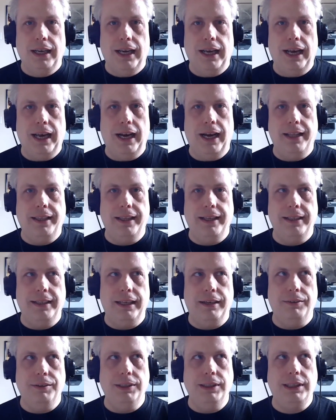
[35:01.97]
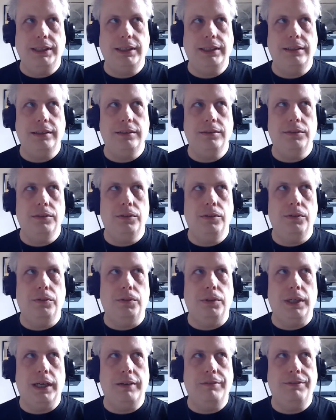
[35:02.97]
And I think that was
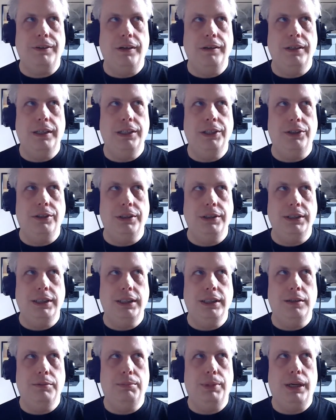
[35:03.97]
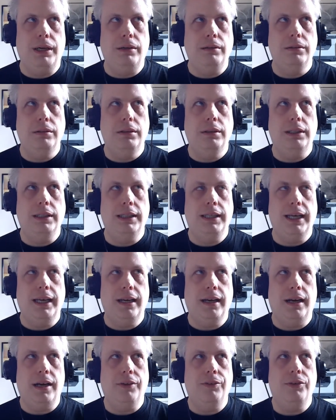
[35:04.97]
what I found interesting about the
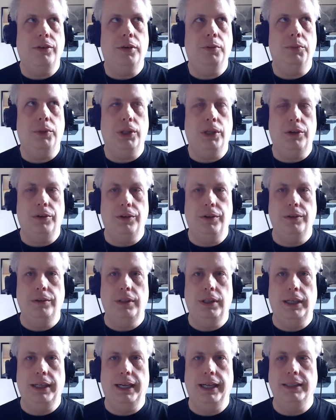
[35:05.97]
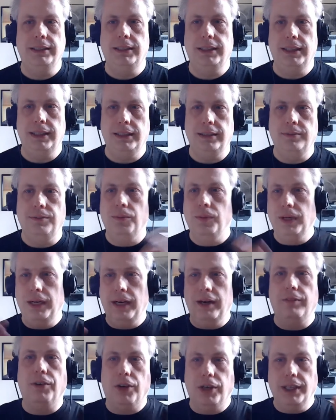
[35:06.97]
Chaosium Alone Against the
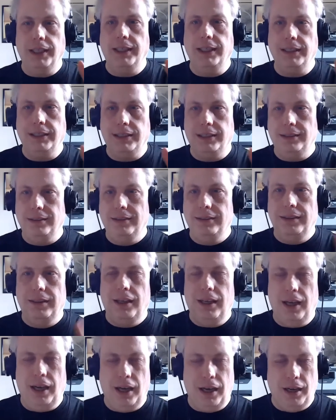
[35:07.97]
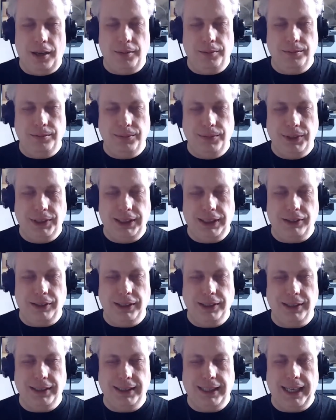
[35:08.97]
whatever it is um, mm-hmm.
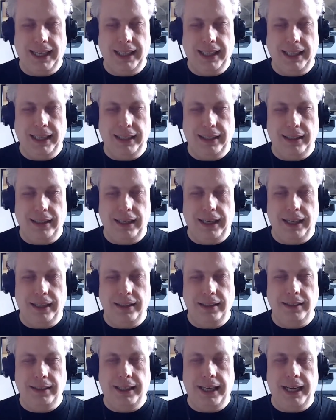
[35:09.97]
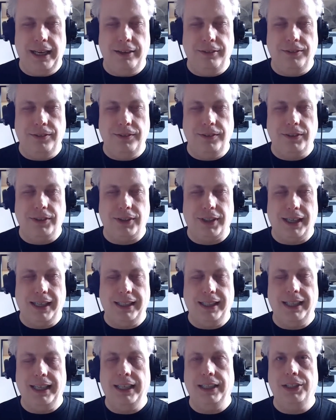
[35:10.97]
series is that it it gave
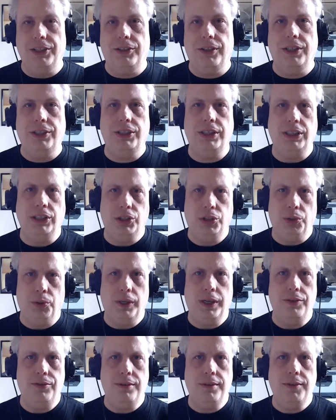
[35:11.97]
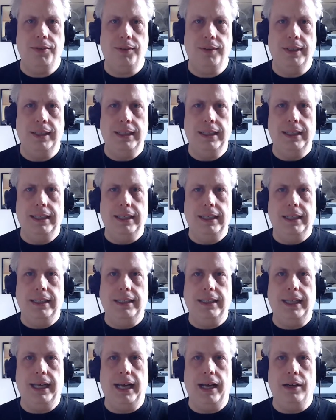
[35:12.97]
slightly interesting choices
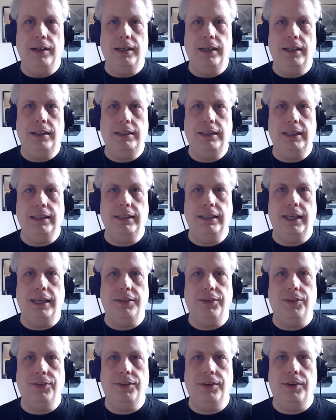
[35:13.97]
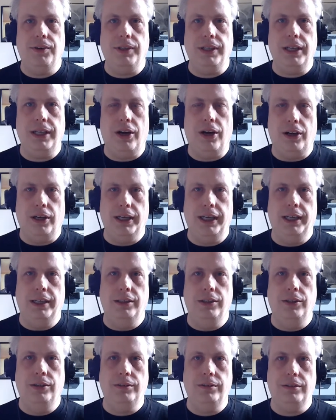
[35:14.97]
mm-hmm. that didn't necessarily all
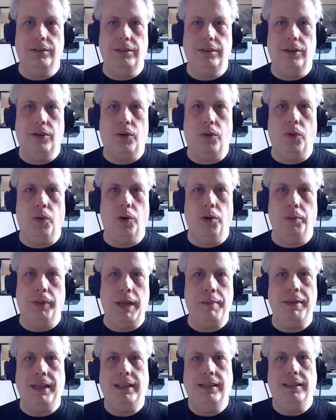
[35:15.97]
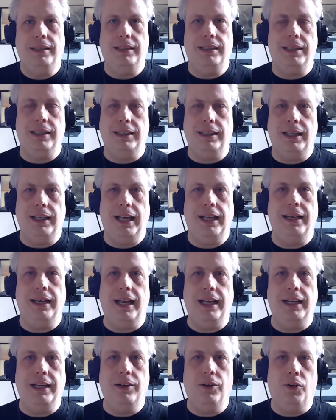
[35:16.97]
end horribly. I mean, th-
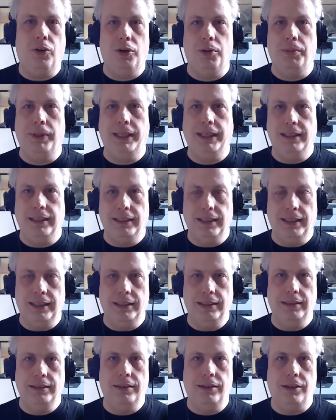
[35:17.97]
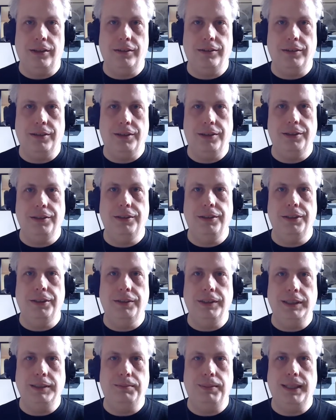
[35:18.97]
ending horribly in, in Call of Cthulhu
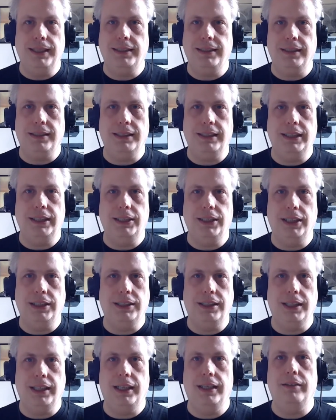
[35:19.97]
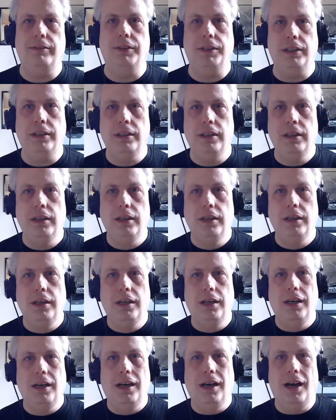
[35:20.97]
is basically just a given,
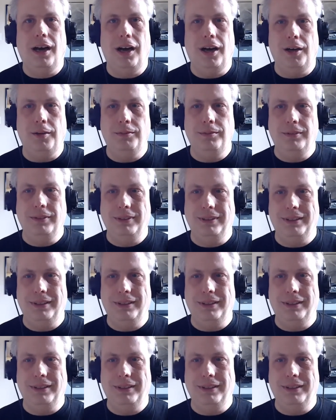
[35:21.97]
right? Um,